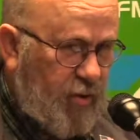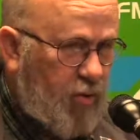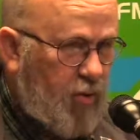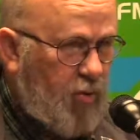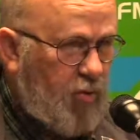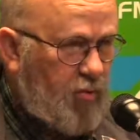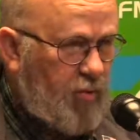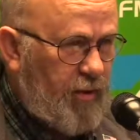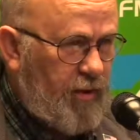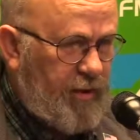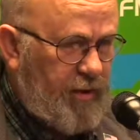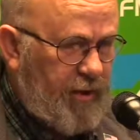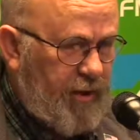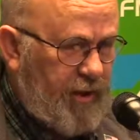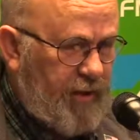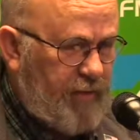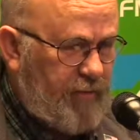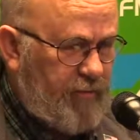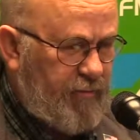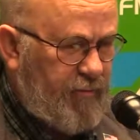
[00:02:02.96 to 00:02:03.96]
the home
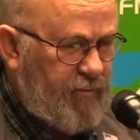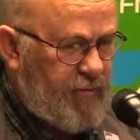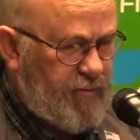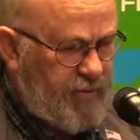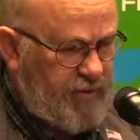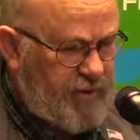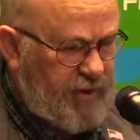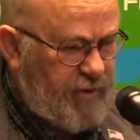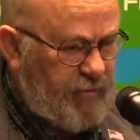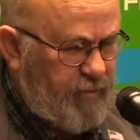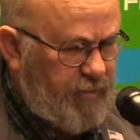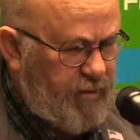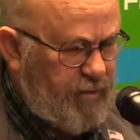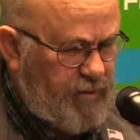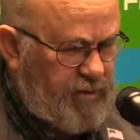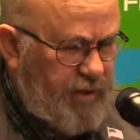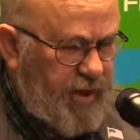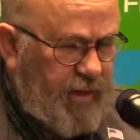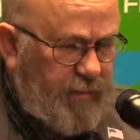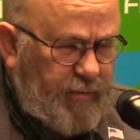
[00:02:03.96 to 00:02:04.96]
and see,
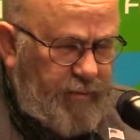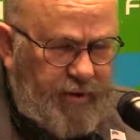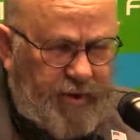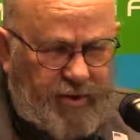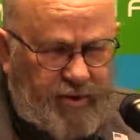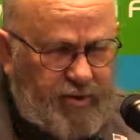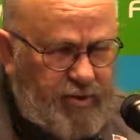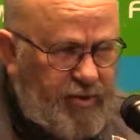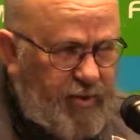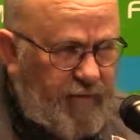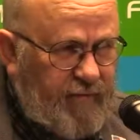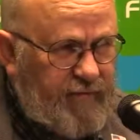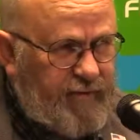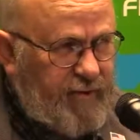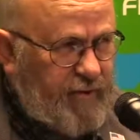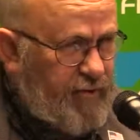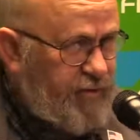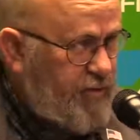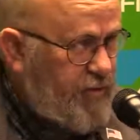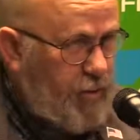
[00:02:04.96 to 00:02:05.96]
because the application never
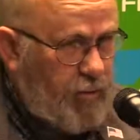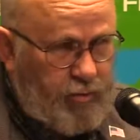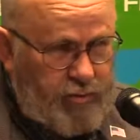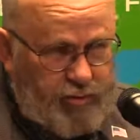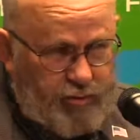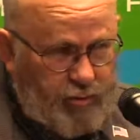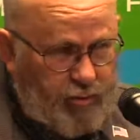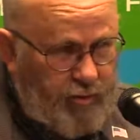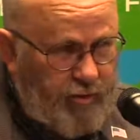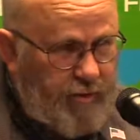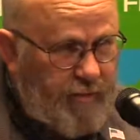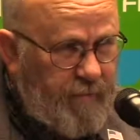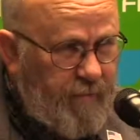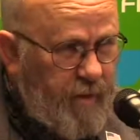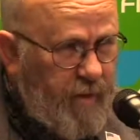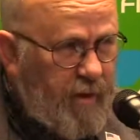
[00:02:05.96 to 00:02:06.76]
tells the whole story.